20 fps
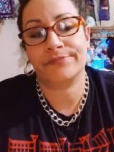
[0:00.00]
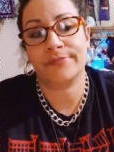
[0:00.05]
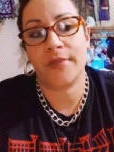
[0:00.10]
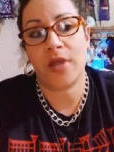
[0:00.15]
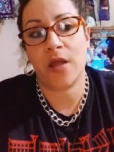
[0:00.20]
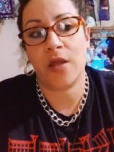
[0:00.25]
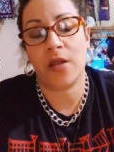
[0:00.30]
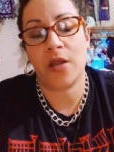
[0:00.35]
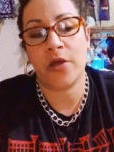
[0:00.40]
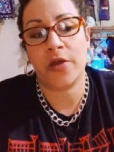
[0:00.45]

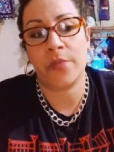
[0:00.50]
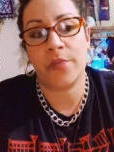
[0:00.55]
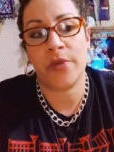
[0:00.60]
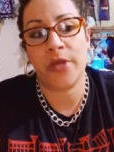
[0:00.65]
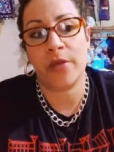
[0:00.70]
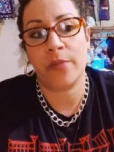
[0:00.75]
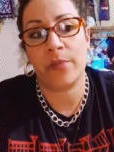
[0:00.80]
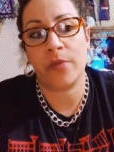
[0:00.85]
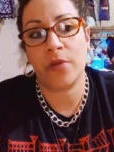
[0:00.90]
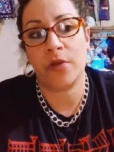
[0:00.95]
a lot of
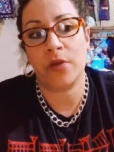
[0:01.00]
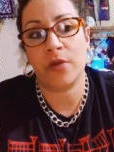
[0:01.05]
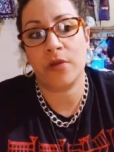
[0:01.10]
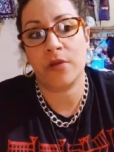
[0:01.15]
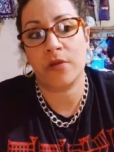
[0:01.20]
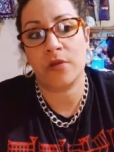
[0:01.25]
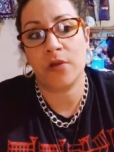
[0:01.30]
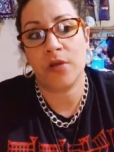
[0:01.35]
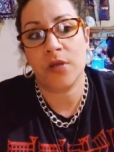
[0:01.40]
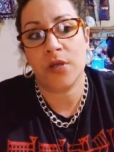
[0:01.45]
people
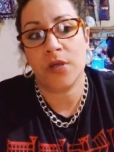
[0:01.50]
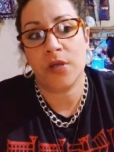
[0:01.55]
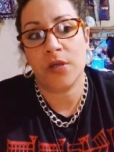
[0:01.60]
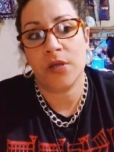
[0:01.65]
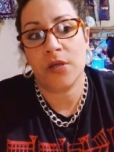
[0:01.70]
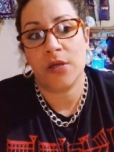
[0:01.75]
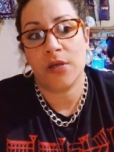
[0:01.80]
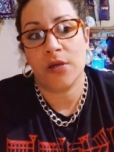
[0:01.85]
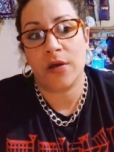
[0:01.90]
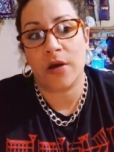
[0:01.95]

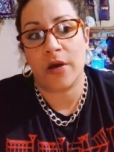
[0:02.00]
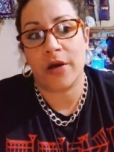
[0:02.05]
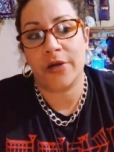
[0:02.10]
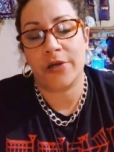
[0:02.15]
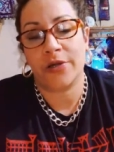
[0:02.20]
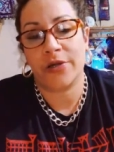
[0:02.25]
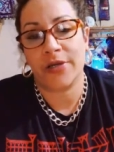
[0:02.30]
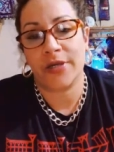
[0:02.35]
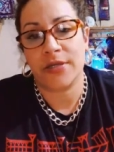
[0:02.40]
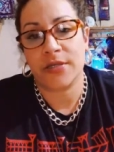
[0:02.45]
aren't
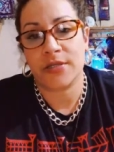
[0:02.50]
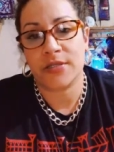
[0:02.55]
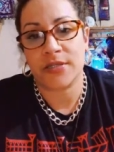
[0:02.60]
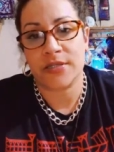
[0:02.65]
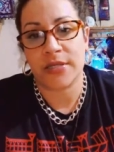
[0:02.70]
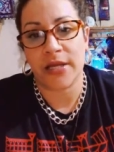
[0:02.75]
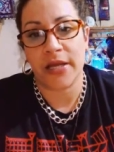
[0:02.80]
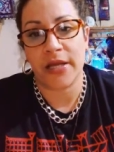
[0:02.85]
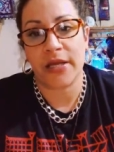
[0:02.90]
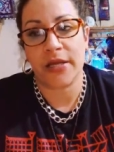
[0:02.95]
going to
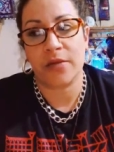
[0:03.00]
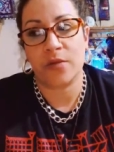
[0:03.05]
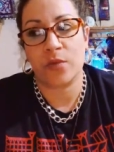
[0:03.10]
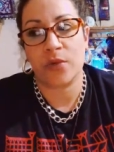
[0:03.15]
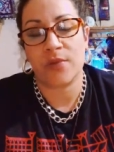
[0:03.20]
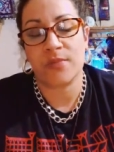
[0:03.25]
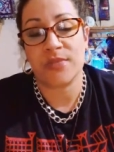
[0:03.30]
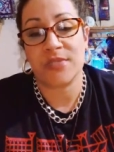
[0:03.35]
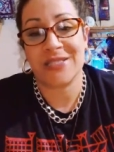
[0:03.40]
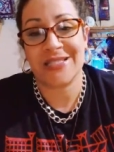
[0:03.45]
understand what
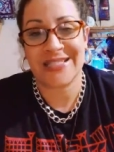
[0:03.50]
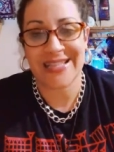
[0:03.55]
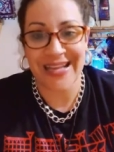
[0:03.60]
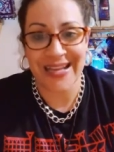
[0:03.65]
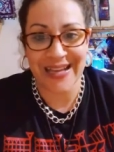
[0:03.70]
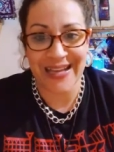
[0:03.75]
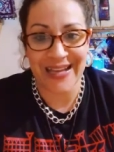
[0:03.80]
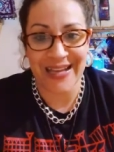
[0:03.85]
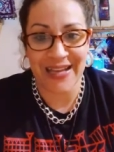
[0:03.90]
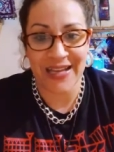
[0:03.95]
I'm
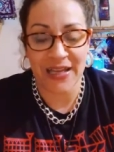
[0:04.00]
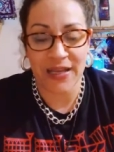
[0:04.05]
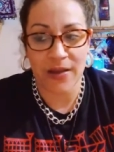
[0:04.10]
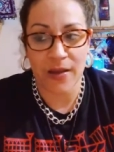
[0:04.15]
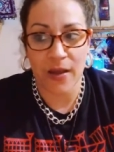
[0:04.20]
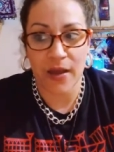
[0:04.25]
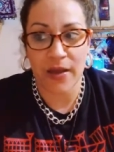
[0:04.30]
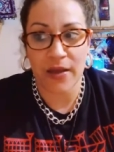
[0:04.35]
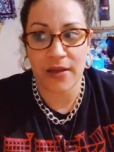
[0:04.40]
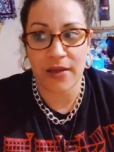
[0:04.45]
saying,
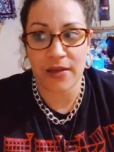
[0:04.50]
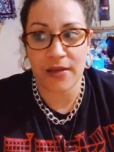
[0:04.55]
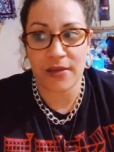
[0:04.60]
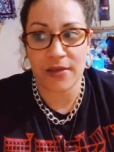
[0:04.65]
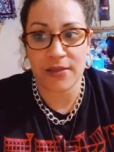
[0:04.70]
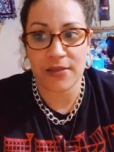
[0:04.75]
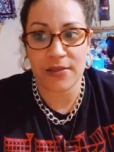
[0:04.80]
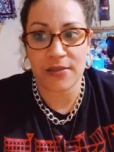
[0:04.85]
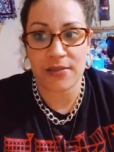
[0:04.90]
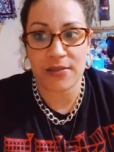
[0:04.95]

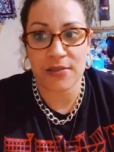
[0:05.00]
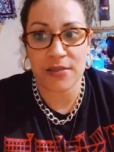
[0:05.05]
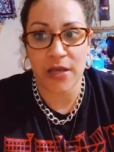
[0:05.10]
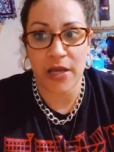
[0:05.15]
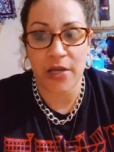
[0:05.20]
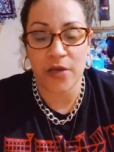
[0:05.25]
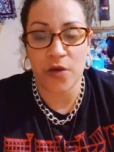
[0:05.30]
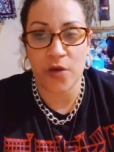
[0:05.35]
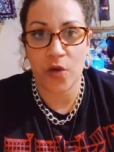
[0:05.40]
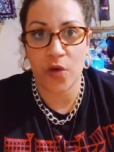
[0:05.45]
and
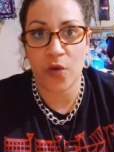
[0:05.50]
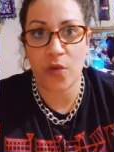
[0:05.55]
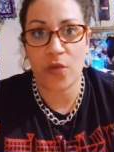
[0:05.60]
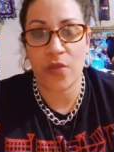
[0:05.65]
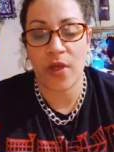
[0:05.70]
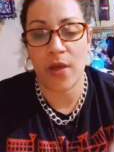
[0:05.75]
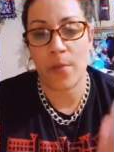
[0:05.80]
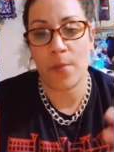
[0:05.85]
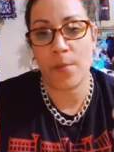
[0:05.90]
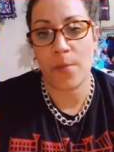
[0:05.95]
I know
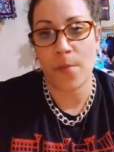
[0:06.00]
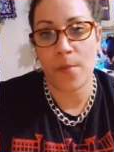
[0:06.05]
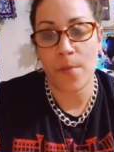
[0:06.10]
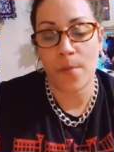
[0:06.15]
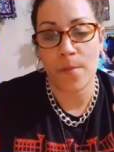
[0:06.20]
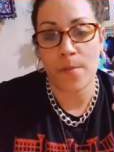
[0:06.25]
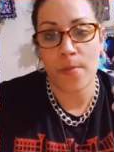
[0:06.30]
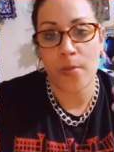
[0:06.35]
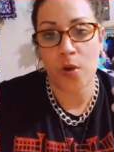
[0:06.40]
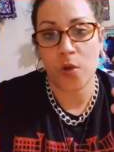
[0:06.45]
that
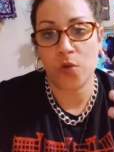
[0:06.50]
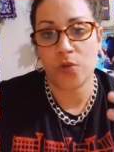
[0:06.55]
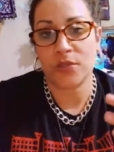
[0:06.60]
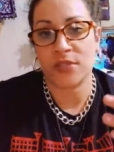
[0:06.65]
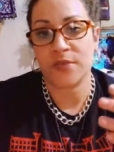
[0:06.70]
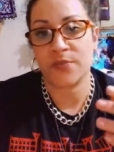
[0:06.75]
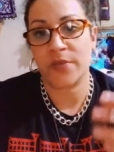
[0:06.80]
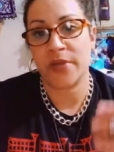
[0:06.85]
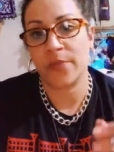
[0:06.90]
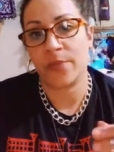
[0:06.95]

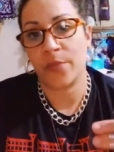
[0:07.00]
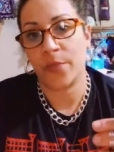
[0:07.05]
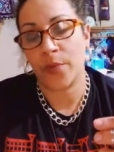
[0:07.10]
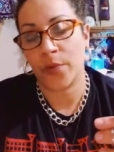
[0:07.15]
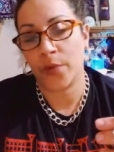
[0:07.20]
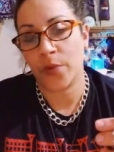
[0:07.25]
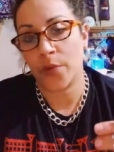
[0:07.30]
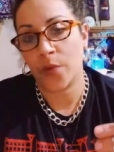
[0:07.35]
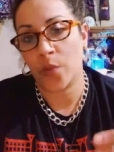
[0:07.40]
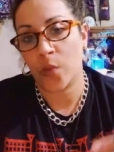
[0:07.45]
most
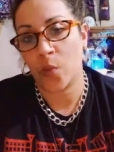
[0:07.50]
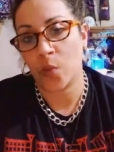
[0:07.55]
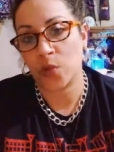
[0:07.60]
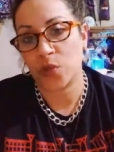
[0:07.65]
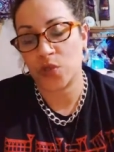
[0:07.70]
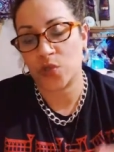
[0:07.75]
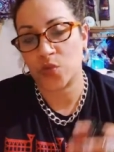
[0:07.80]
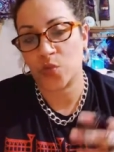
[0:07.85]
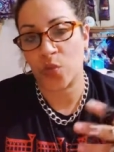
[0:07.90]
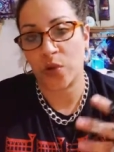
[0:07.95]
people
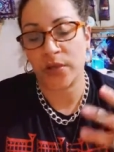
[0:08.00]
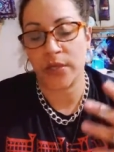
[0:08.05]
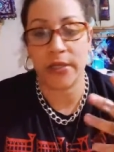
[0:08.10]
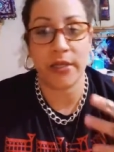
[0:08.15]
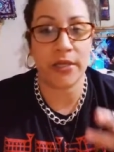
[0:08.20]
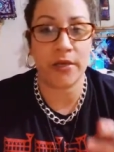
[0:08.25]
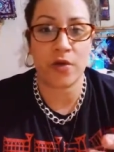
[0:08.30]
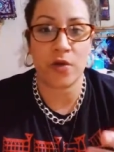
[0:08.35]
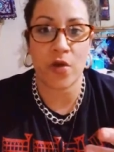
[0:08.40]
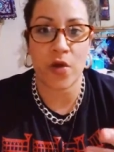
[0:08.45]
just want to
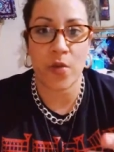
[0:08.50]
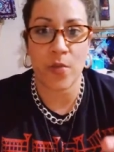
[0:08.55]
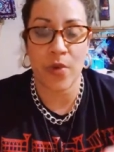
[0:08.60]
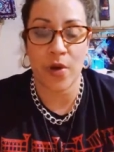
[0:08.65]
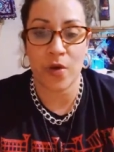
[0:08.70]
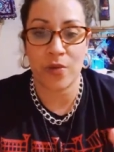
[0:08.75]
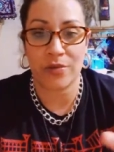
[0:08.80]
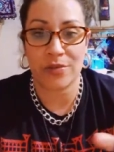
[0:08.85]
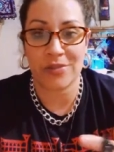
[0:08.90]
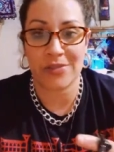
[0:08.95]
hear
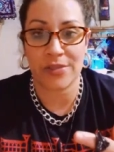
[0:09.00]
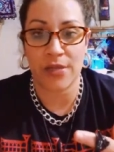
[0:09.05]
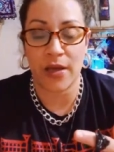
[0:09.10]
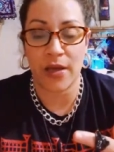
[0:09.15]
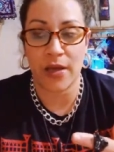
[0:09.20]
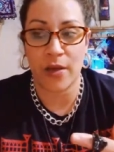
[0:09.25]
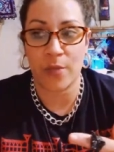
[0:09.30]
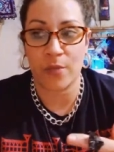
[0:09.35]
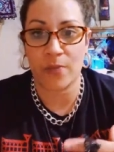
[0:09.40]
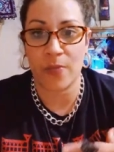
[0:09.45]
about
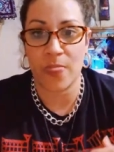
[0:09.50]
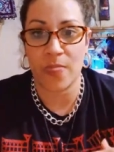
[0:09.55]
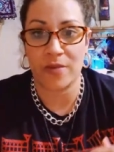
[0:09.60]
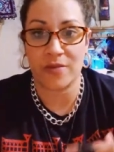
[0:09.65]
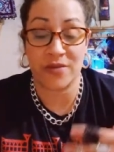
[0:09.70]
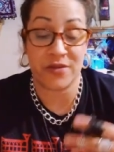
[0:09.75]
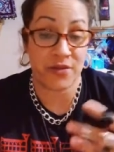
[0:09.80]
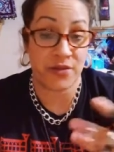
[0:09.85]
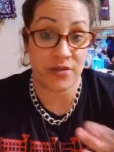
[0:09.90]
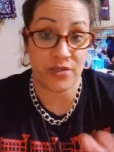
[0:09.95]
um, the,
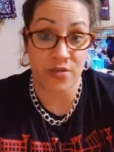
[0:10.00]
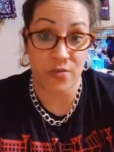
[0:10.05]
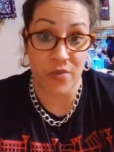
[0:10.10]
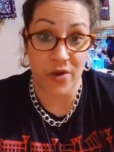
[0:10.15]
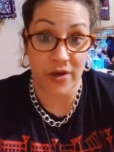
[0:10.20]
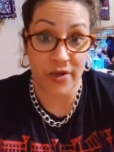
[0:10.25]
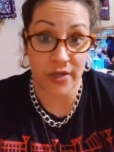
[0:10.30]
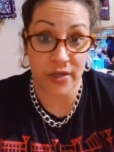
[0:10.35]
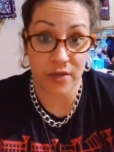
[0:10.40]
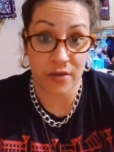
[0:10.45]
the
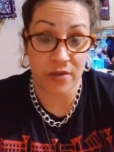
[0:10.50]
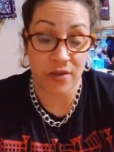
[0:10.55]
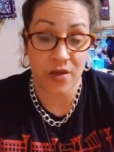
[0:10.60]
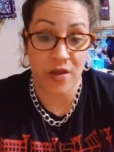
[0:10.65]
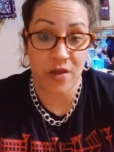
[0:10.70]
demonic.